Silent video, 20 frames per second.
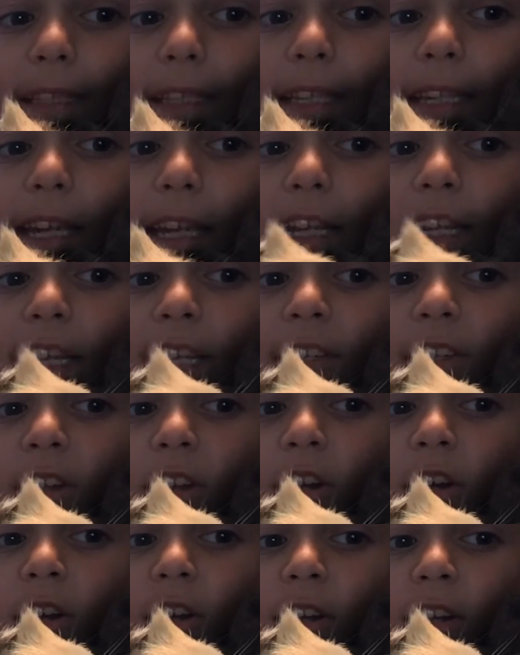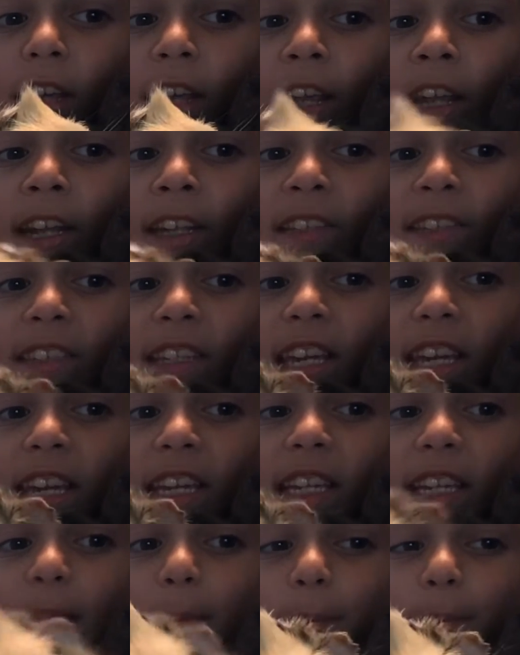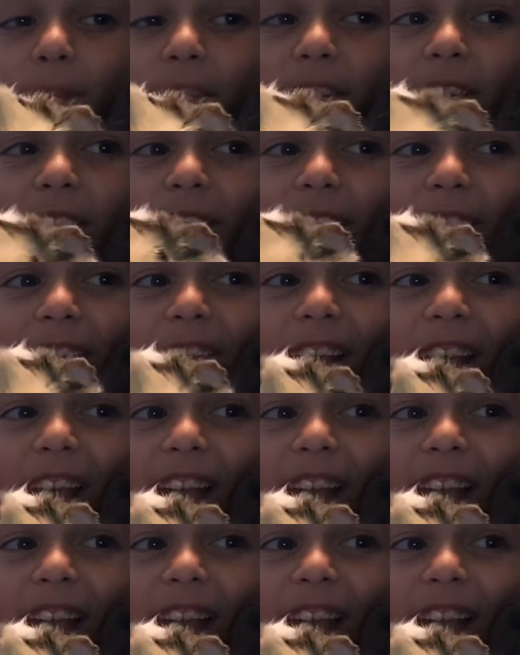Guinea dog and his guinea pig.